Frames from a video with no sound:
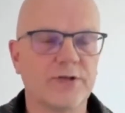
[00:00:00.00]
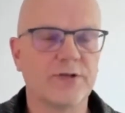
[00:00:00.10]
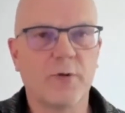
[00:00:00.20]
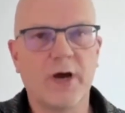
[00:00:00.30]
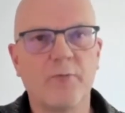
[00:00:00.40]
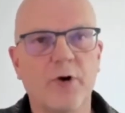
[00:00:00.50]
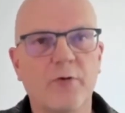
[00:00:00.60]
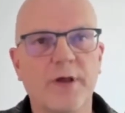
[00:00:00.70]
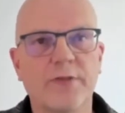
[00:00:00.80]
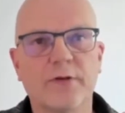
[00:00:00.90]
So I work
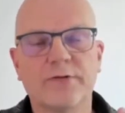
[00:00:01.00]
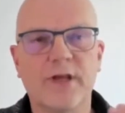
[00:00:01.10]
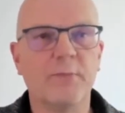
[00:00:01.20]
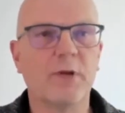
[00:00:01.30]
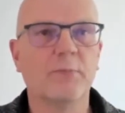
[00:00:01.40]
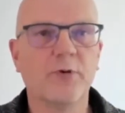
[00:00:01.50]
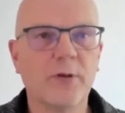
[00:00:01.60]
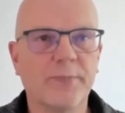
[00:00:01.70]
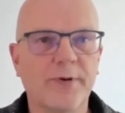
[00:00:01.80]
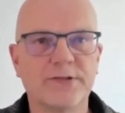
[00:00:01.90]
with a team in
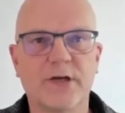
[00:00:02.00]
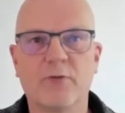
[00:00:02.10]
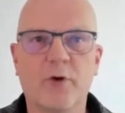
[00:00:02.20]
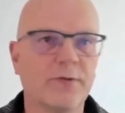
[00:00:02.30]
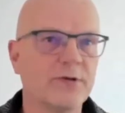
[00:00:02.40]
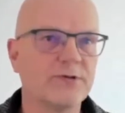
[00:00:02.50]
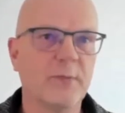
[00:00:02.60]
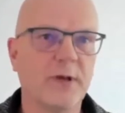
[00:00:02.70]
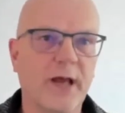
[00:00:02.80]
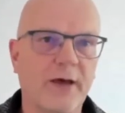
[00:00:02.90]
Budapest, I work with a team
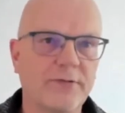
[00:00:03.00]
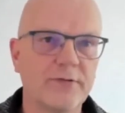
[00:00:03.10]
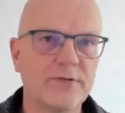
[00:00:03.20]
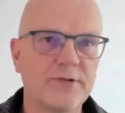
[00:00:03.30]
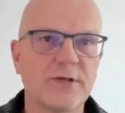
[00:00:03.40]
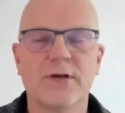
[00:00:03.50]
in Athens,